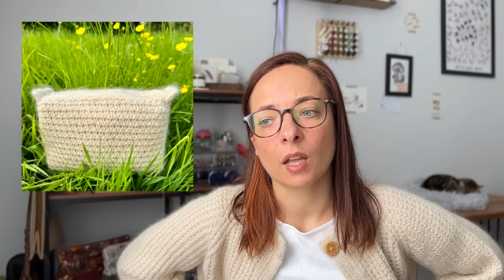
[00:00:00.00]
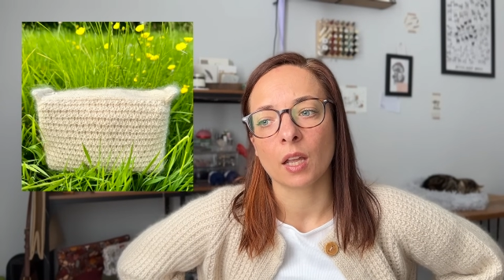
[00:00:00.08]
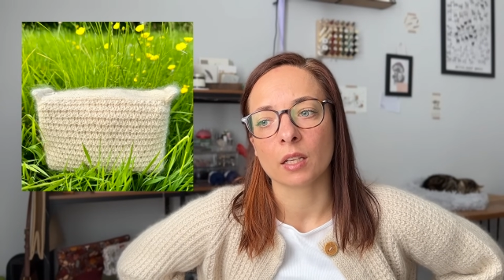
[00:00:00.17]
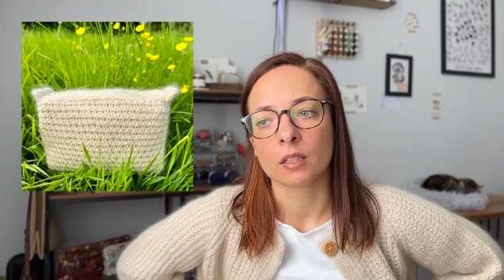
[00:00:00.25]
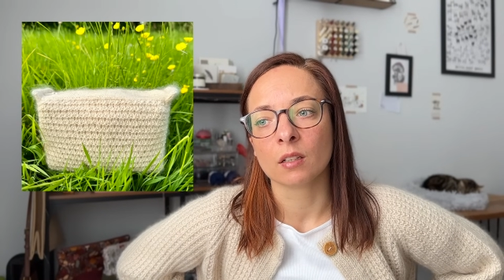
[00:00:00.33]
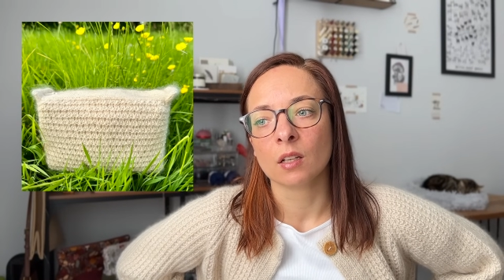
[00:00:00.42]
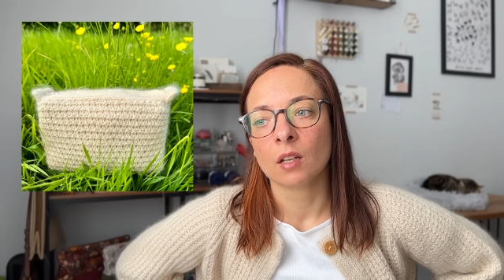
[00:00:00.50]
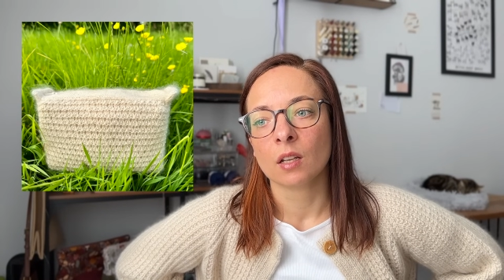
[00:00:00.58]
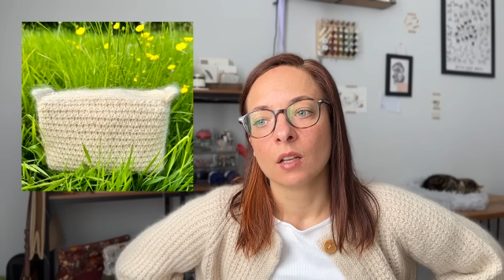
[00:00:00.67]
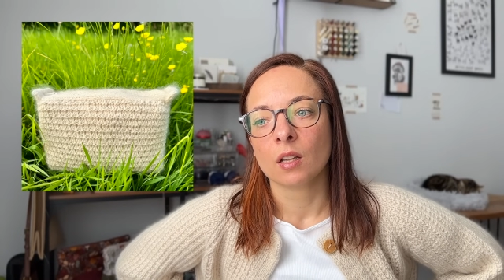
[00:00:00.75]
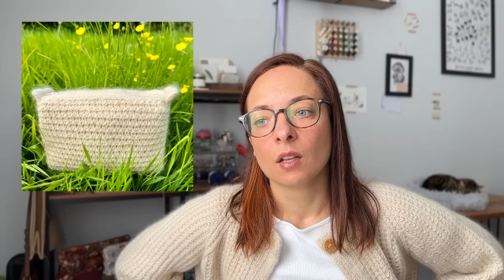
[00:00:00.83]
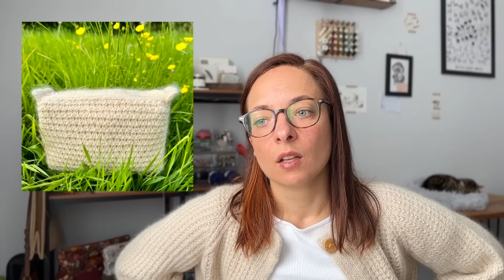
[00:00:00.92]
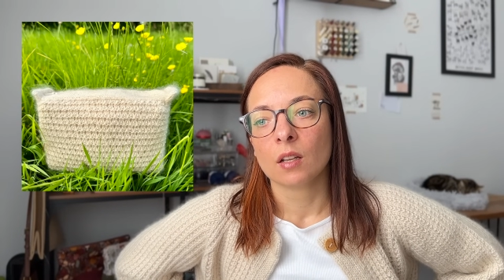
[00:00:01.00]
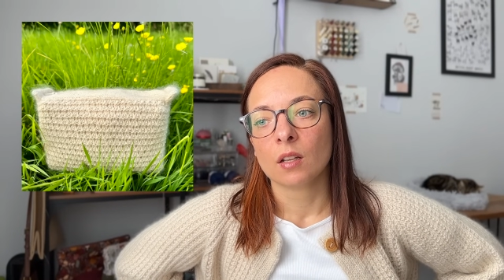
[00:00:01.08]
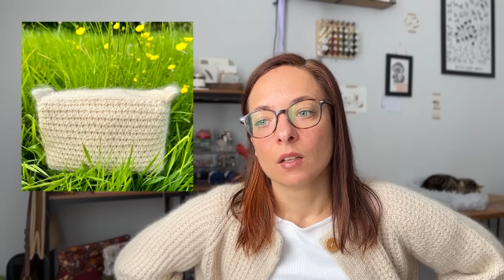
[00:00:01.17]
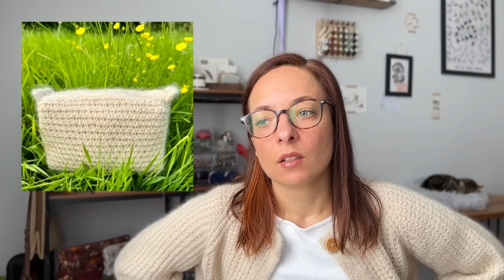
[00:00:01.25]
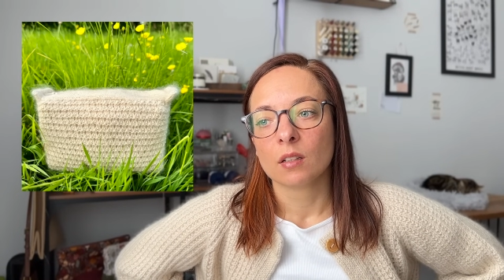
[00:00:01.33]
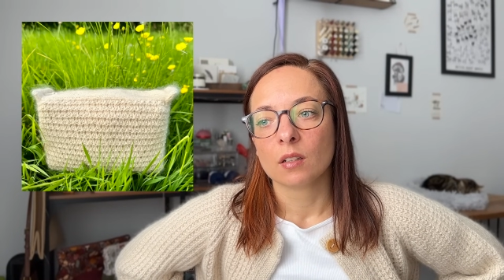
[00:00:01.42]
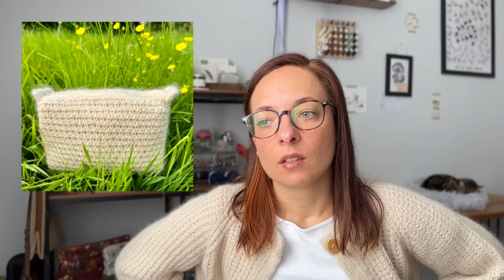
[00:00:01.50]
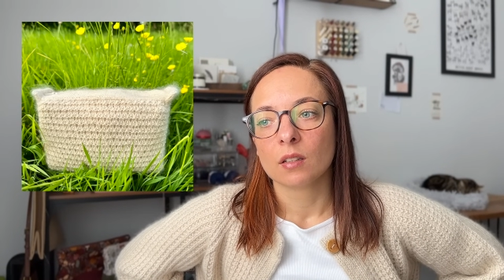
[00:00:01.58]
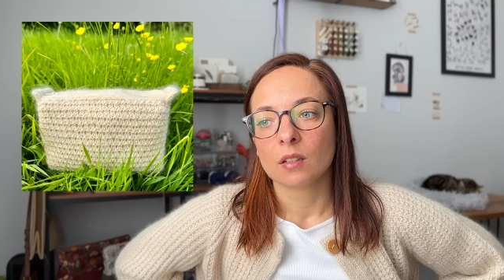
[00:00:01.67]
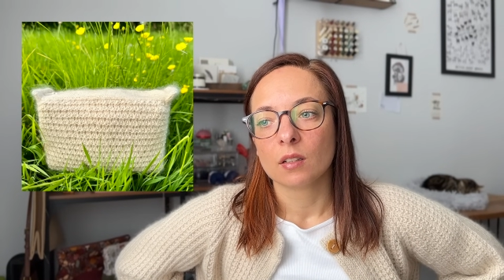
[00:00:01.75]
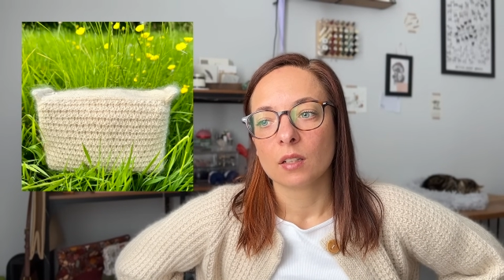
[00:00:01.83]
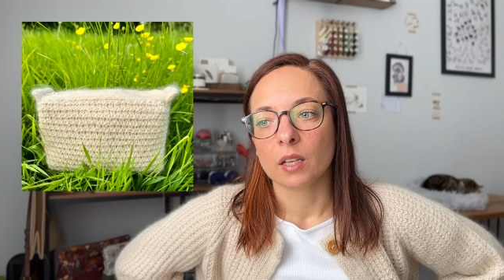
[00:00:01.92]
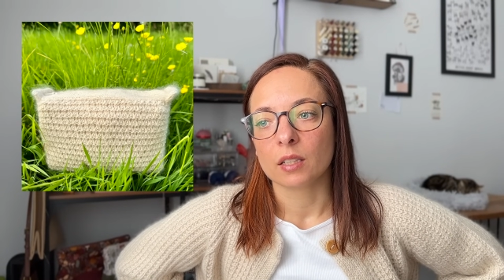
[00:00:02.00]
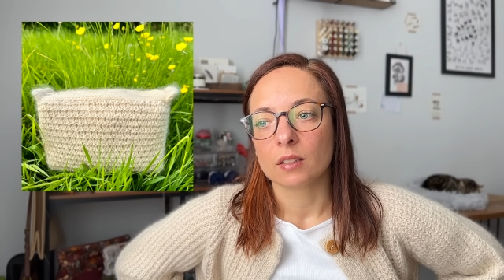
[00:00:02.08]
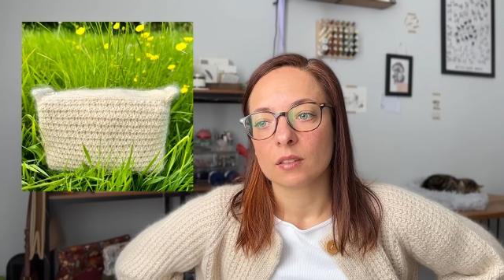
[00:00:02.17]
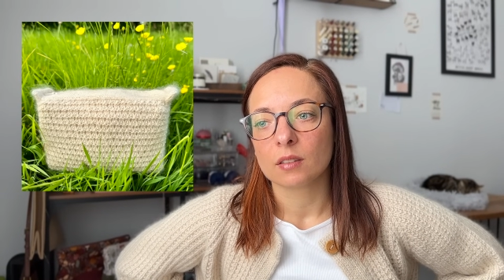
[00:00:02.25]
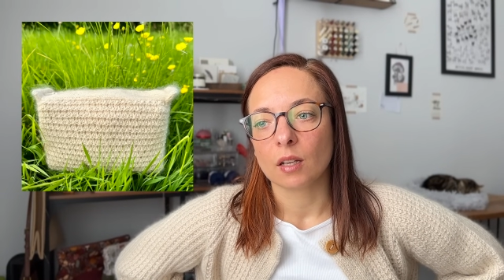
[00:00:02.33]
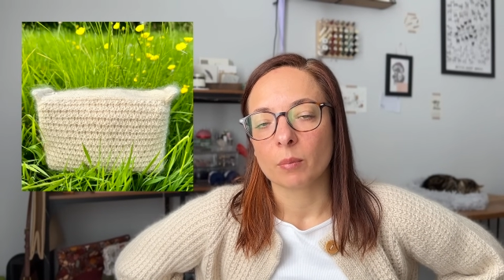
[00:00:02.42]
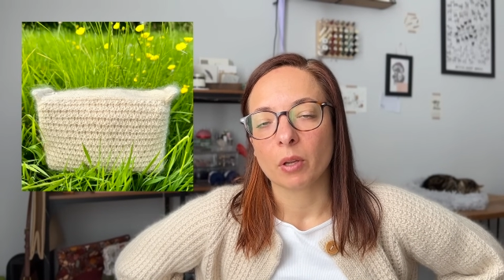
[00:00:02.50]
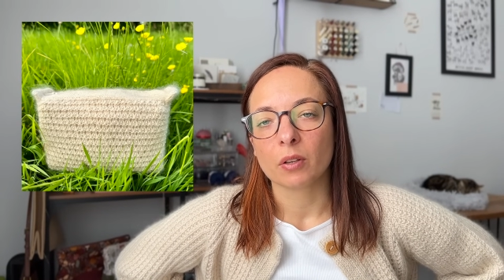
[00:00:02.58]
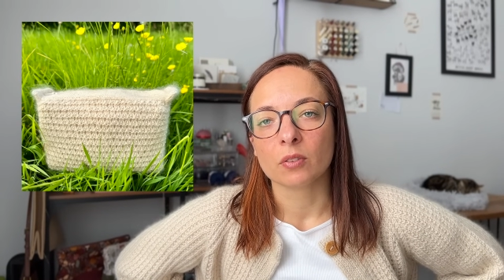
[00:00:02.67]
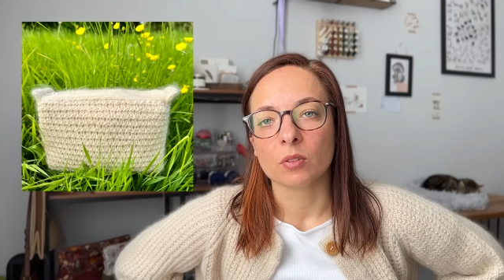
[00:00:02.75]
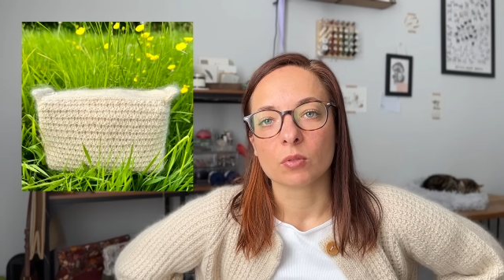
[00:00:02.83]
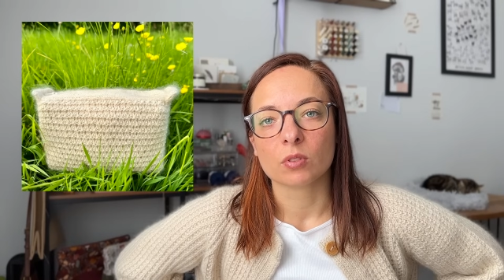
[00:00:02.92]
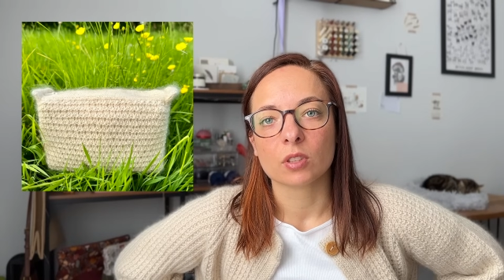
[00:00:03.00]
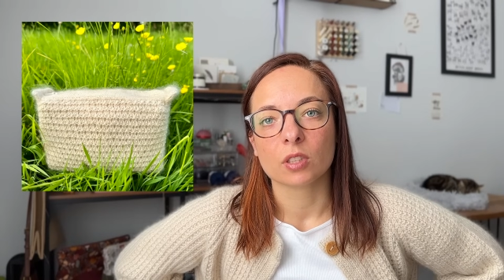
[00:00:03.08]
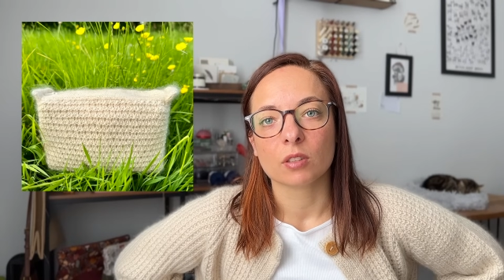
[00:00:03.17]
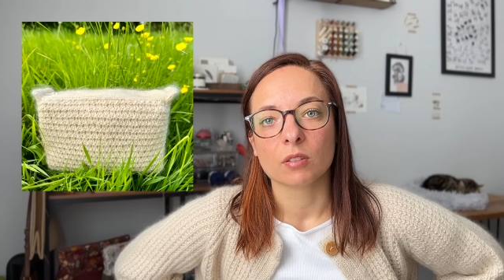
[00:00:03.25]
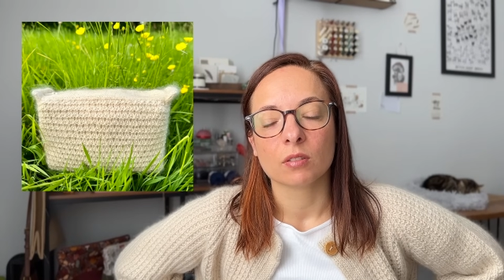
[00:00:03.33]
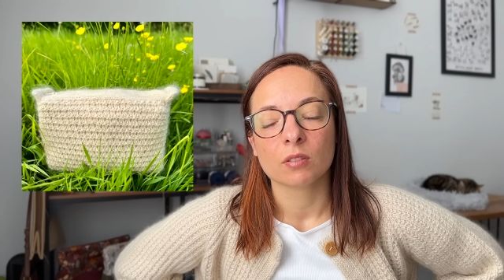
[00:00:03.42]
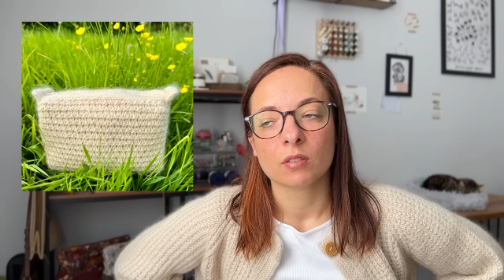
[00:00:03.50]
and like I'm not gonna order